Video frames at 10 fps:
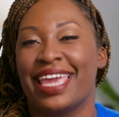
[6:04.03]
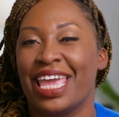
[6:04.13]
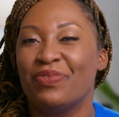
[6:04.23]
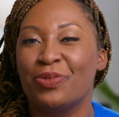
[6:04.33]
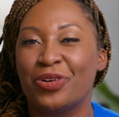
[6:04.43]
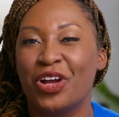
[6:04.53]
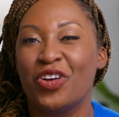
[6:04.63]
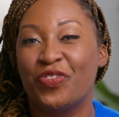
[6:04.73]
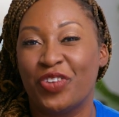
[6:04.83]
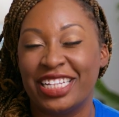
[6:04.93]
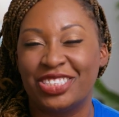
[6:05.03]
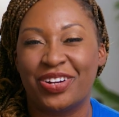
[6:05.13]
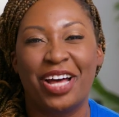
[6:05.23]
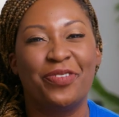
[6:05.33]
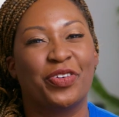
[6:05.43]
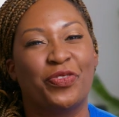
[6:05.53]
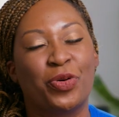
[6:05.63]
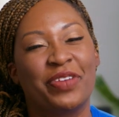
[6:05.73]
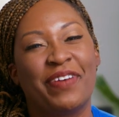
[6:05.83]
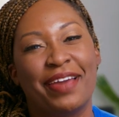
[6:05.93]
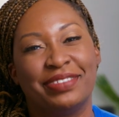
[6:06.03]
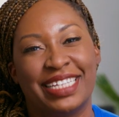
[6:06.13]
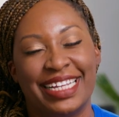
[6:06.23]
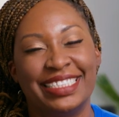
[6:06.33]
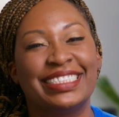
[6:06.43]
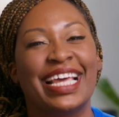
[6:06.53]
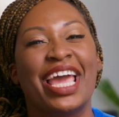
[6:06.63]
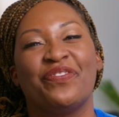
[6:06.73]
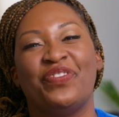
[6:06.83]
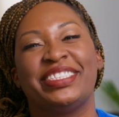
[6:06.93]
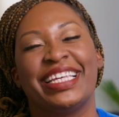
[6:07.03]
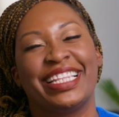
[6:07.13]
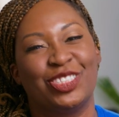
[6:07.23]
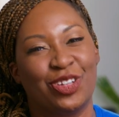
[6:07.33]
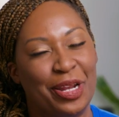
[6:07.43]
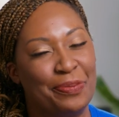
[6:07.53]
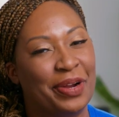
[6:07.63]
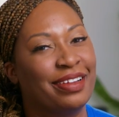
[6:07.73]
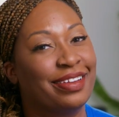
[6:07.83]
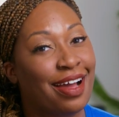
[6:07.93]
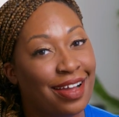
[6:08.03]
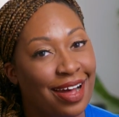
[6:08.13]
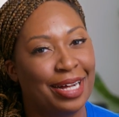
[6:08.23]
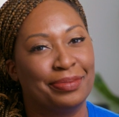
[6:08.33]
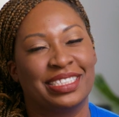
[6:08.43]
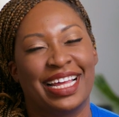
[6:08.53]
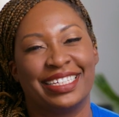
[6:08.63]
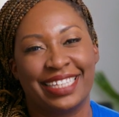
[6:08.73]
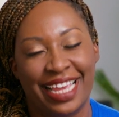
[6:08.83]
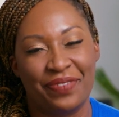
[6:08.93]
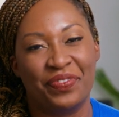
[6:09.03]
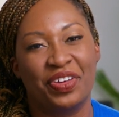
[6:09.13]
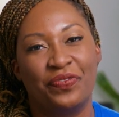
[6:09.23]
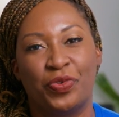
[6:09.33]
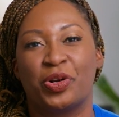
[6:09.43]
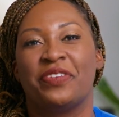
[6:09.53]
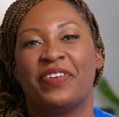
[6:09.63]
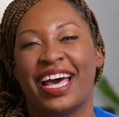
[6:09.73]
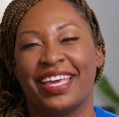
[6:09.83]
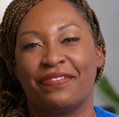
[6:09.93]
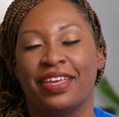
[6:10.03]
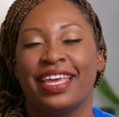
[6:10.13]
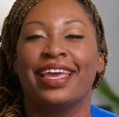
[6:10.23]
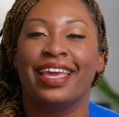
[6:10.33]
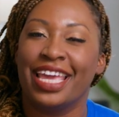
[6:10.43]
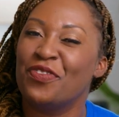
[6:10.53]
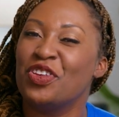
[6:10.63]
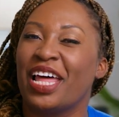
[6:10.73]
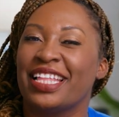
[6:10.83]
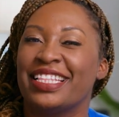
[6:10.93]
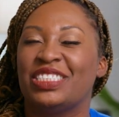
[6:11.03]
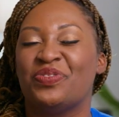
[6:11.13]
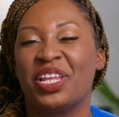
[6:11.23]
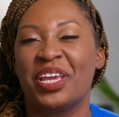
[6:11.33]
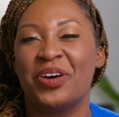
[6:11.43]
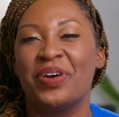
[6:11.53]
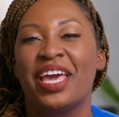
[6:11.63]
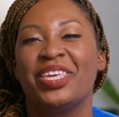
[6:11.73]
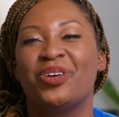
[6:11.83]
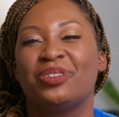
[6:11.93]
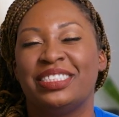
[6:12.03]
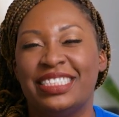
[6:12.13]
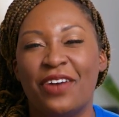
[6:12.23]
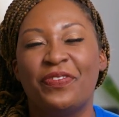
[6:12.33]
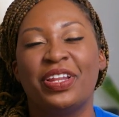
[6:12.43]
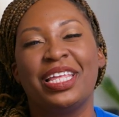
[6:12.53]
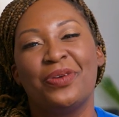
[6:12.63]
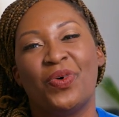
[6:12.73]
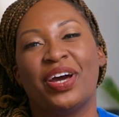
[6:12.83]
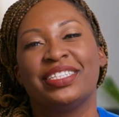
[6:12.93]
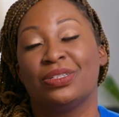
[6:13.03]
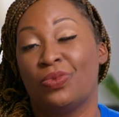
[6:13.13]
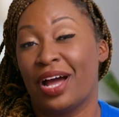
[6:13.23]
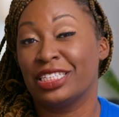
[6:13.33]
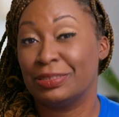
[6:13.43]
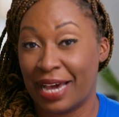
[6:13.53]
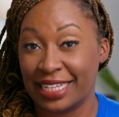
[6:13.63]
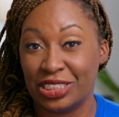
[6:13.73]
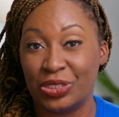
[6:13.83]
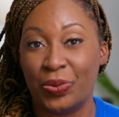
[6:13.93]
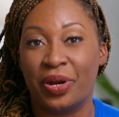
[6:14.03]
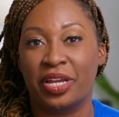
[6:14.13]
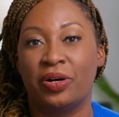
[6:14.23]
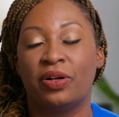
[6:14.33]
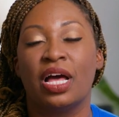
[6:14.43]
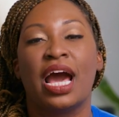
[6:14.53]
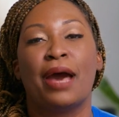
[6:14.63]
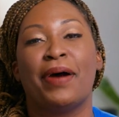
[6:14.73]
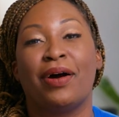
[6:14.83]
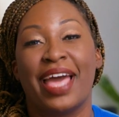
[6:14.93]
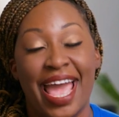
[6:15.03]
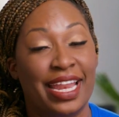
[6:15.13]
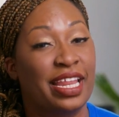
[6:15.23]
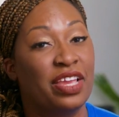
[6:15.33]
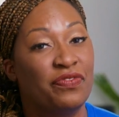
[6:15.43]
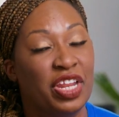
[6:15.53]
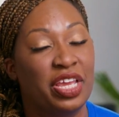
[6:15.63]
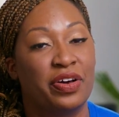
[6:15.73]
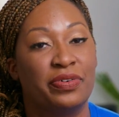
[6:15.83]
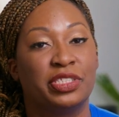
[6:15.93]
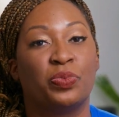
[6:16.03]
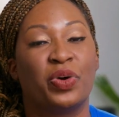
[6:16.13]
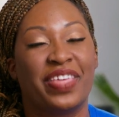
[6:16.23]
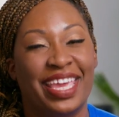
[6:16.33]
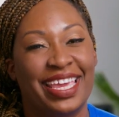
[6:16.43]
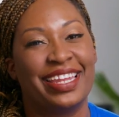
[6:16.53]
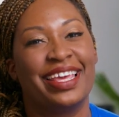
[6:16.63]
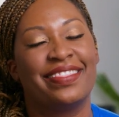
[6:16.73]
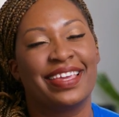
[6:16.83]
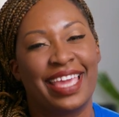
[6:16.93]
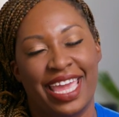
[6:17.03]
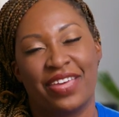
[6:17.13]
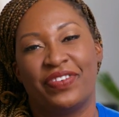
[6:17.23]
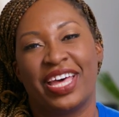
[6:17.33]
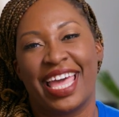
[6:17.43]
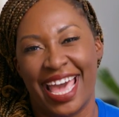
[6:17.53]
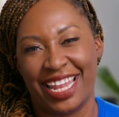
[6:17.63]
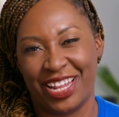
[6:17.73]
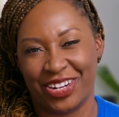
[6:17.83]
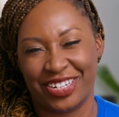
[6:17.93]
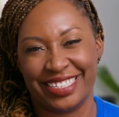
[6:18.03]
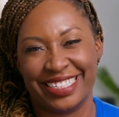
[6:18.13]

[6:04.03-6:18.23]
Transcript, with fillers: Canva Pro free trial for 45 days, visit lashondabrown.com/Canva45. If you like this video, you'll definitely want to watch my tutorial about editing videos within the Canva editor.